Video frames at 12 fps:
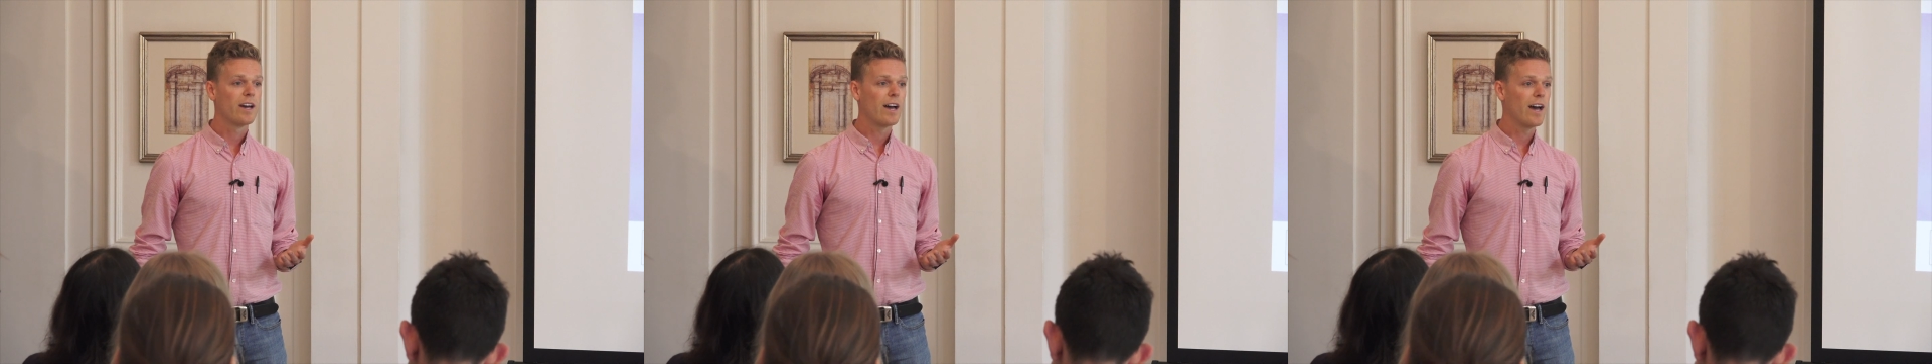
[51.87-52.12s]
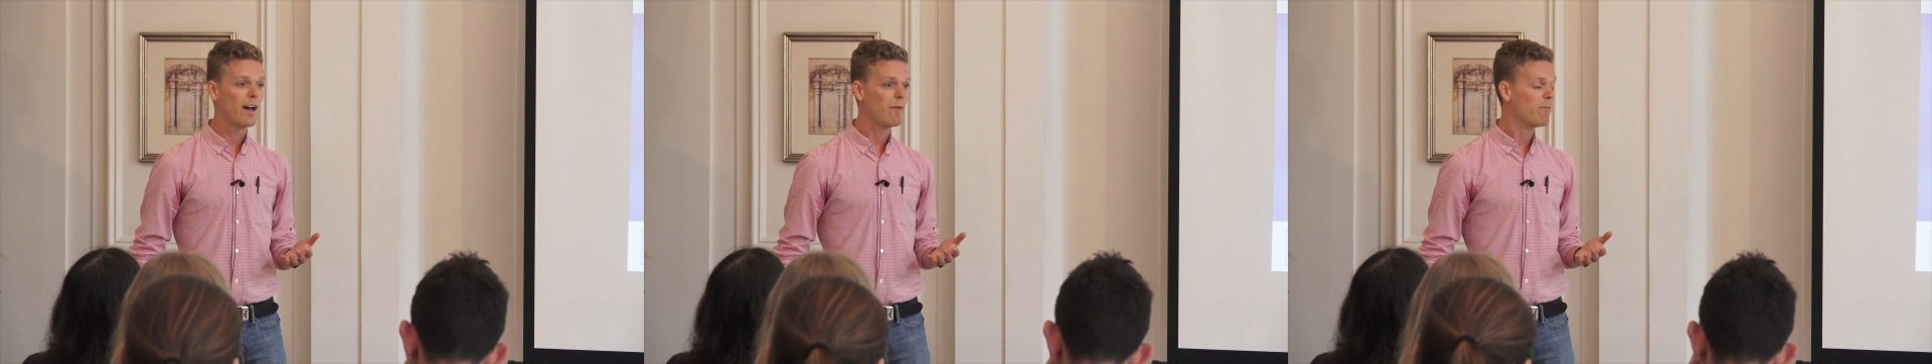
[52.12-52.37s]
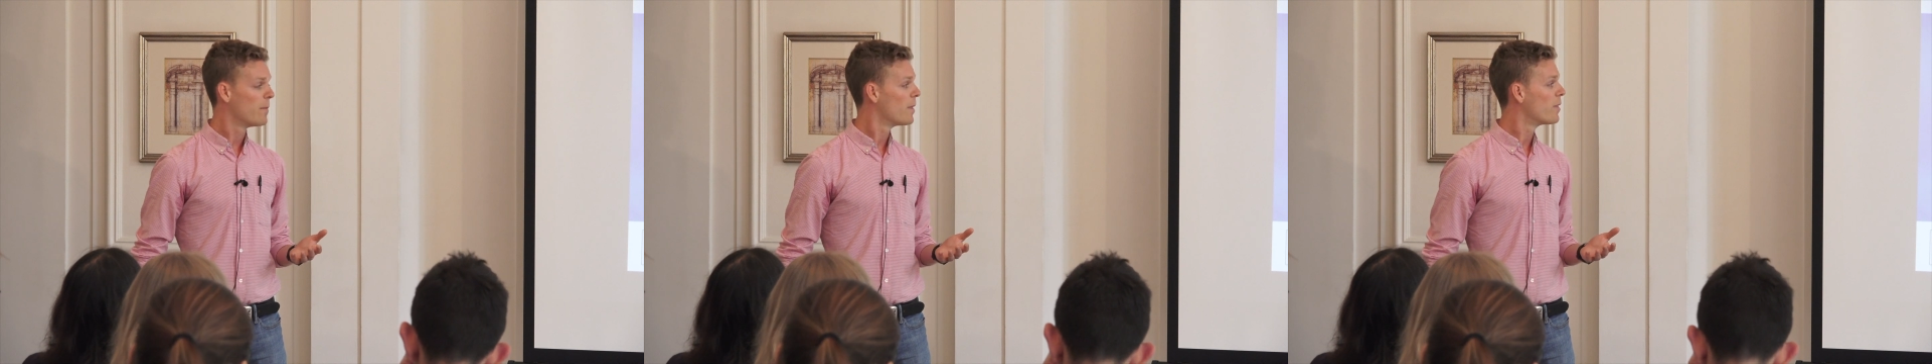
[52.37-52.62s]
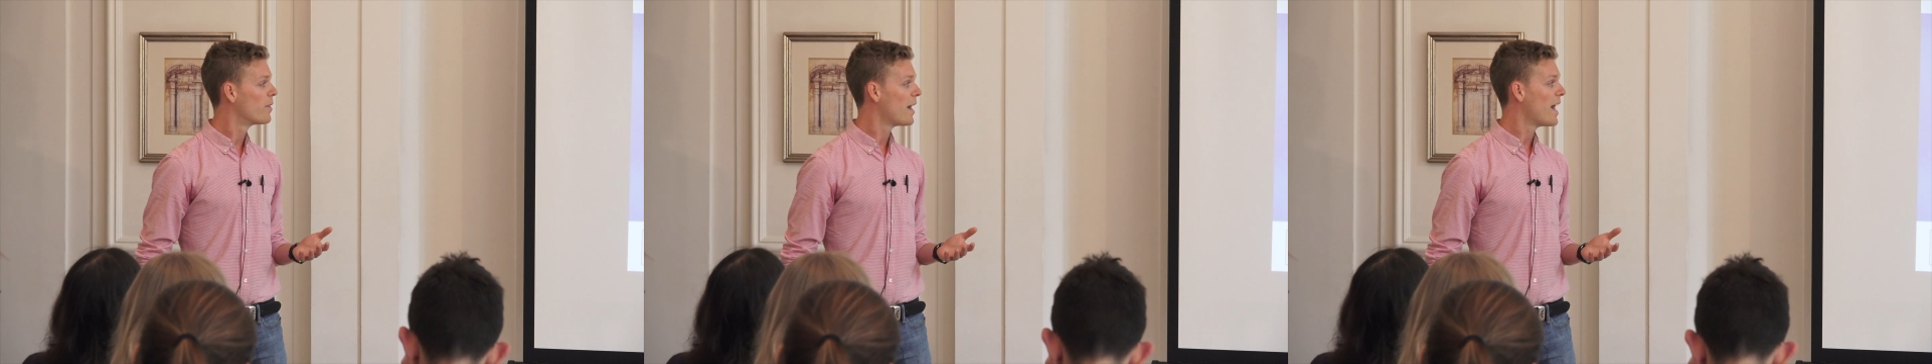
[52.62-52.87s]

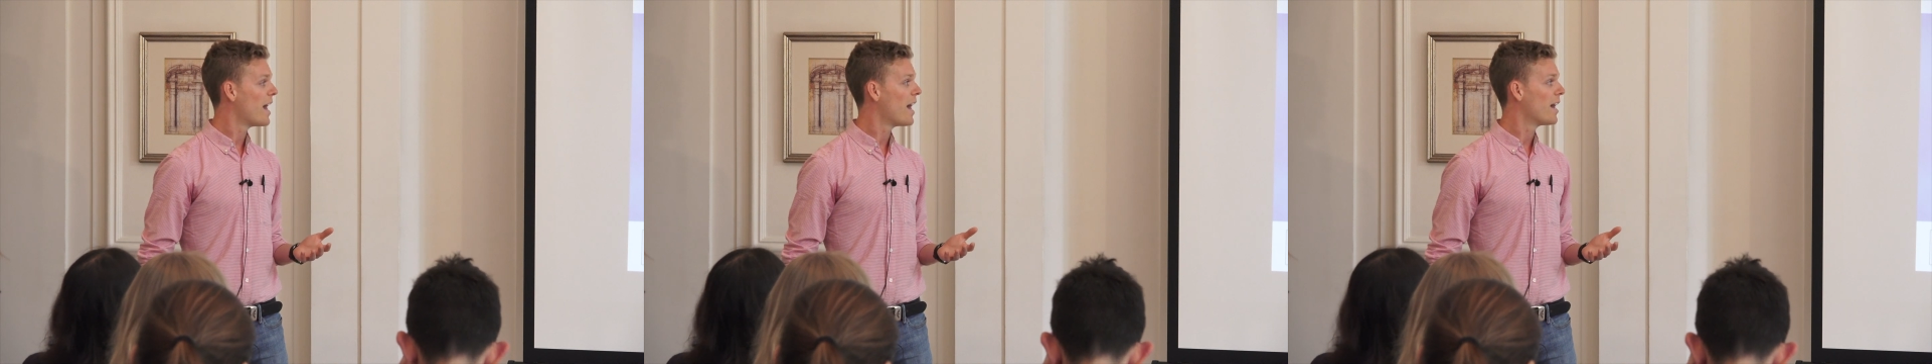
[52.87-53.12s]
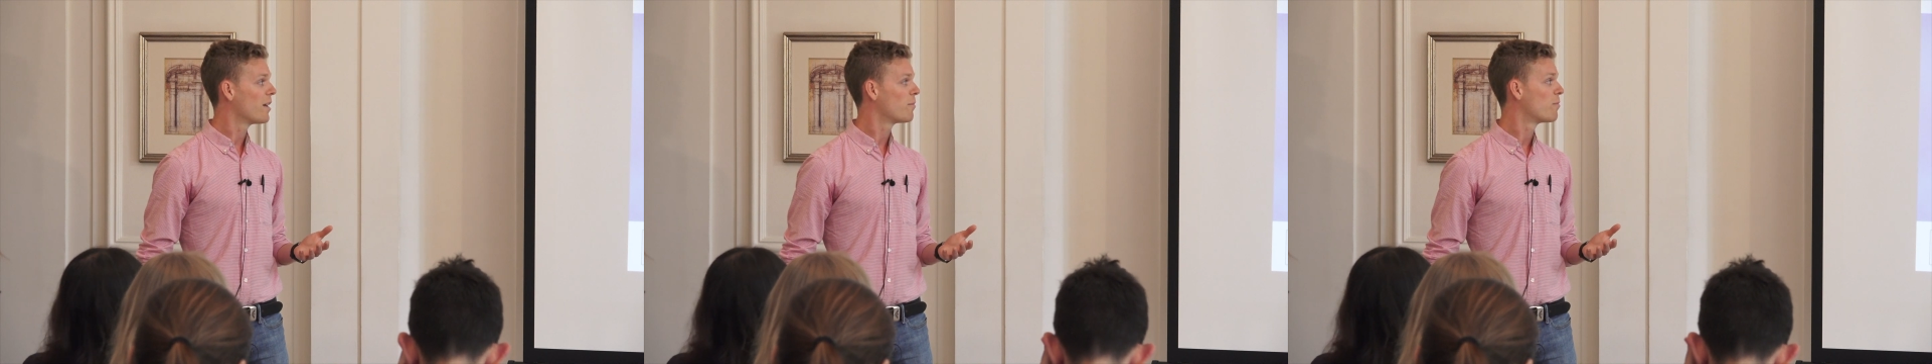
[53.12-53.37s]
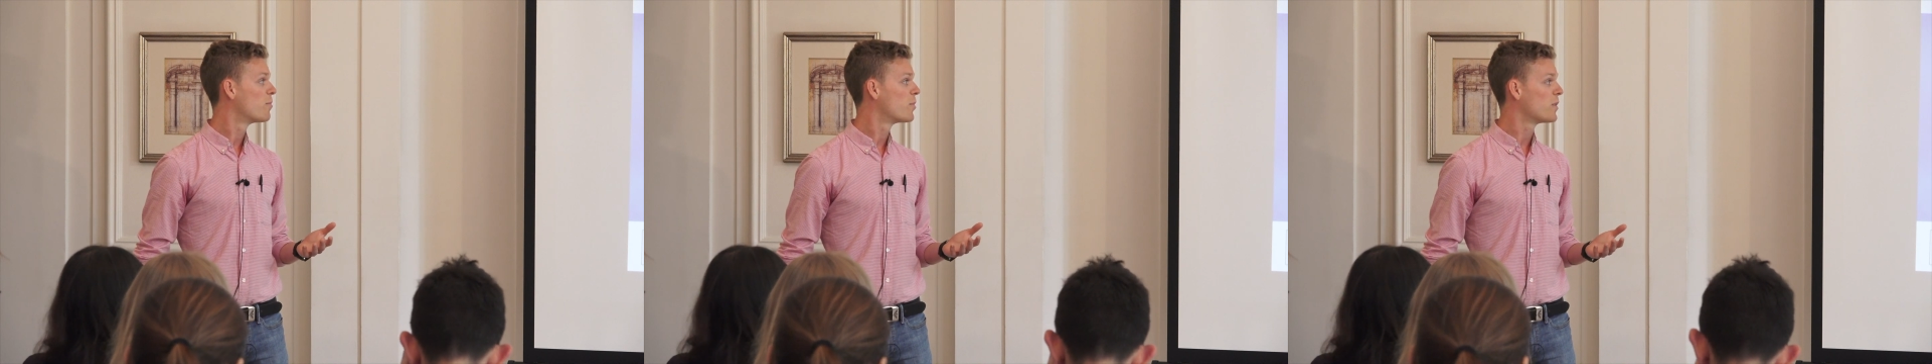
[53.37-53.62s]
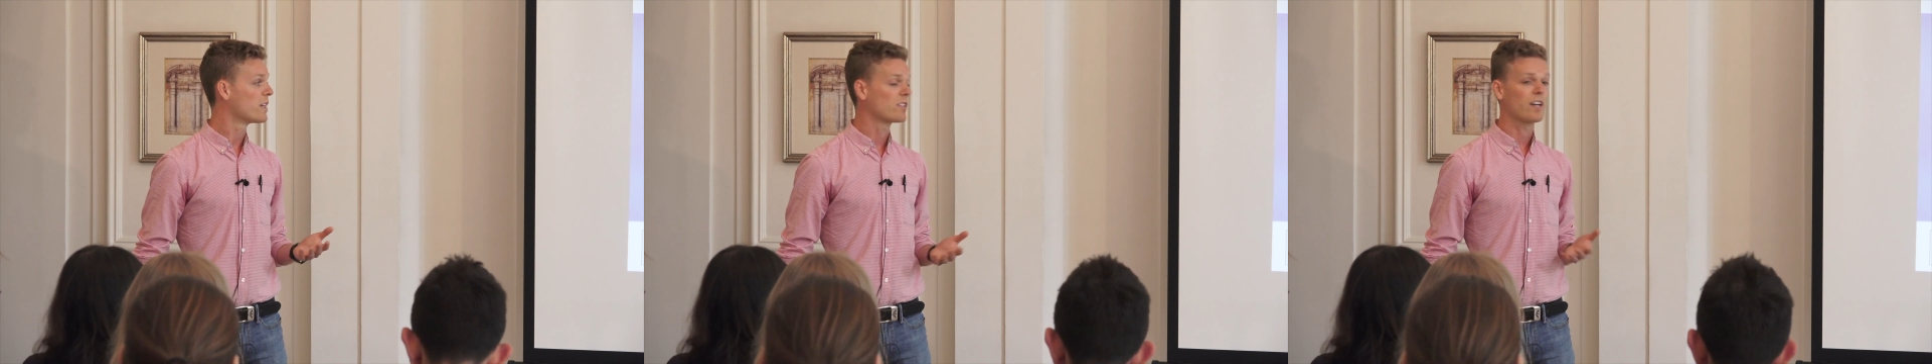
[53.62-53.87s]
They're
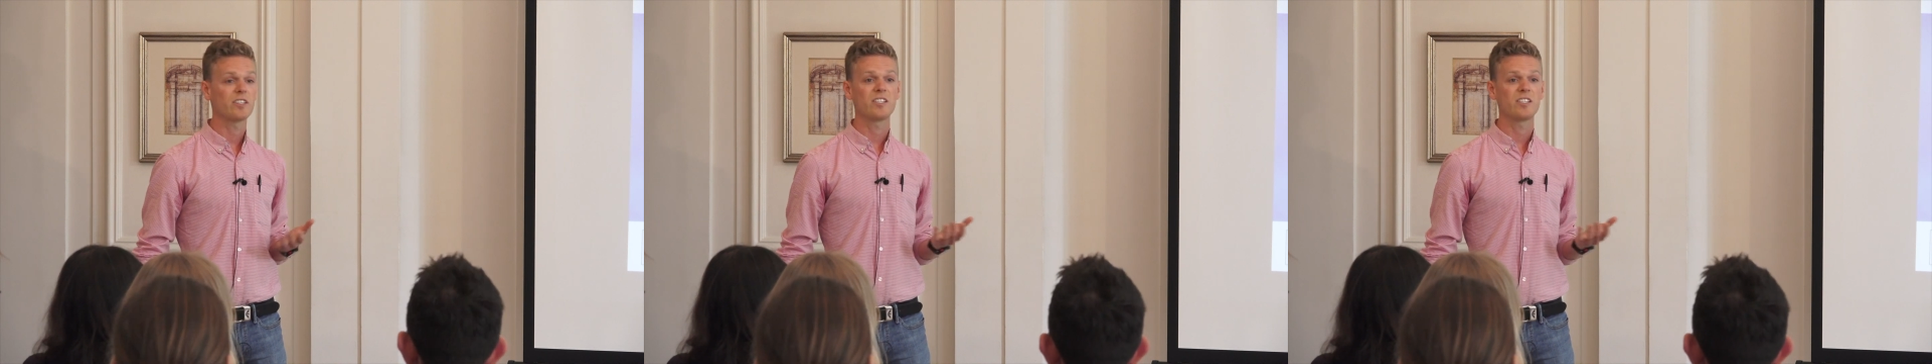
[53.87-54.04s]
things like